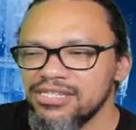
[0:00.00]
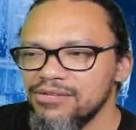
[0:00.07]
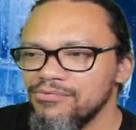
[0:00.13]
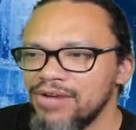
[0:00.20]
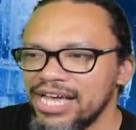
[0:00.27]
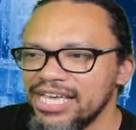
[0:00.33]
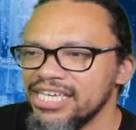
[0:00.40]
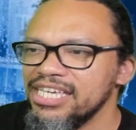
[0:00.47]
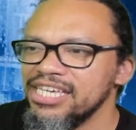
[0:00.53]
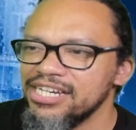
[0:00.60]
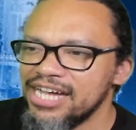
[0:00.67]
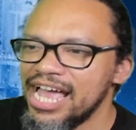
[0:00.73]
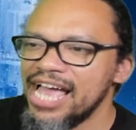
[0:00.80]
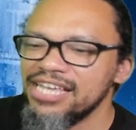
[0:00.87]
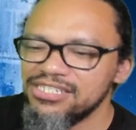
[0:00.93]
right
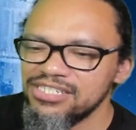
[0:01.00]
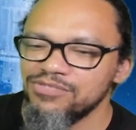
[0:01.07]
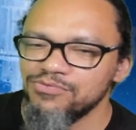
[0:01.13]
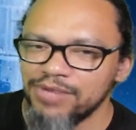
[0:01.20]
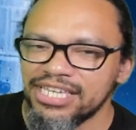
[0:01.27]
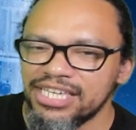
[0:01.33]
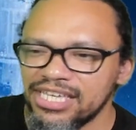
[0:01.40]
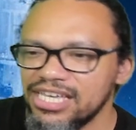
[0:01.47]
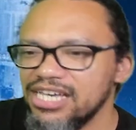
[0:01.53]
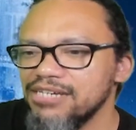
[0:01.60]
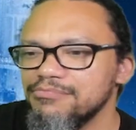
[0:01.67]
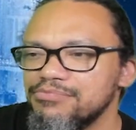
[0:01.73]
here as she's waking up.